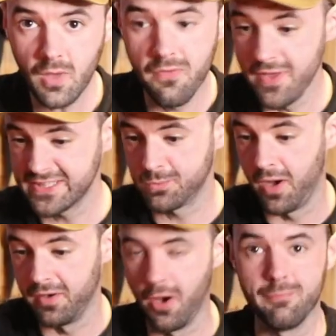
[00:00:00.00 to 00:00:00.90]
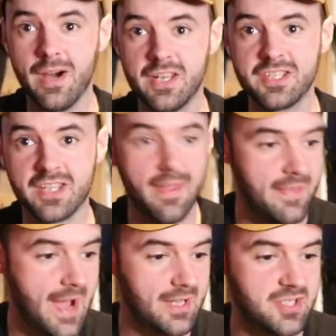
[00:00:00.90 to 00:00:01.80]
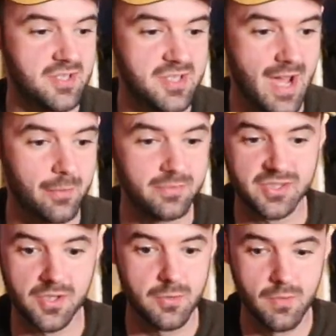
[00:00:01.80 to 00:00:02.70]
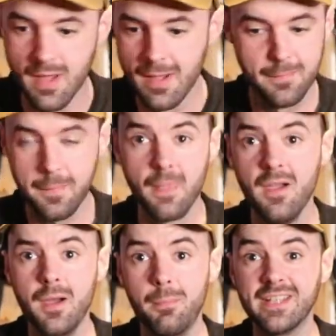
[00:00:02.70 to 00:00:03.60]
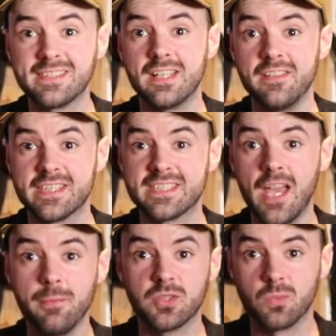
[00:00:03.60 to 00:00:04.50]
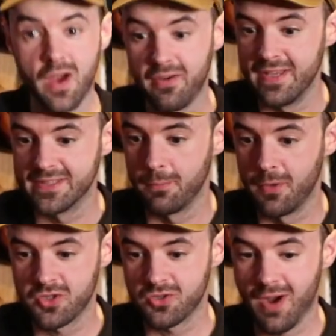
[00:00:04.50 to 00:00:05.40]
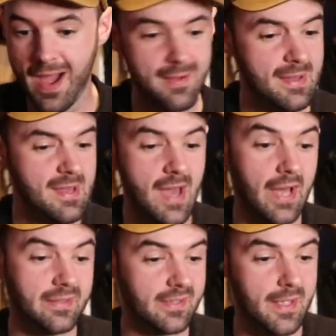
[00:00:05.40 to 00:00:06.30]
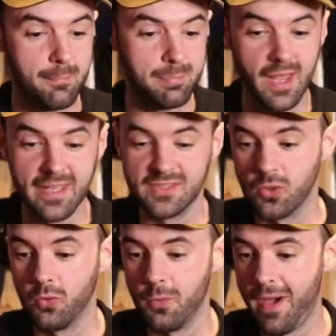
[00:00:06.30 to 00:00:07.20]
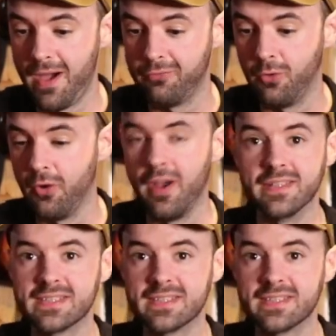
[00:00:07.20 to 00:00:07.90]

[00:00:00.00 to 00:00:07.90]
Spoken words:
This one, I've managed to get the action down to basically the same as where it is on my Strat, and it plays all the better for it.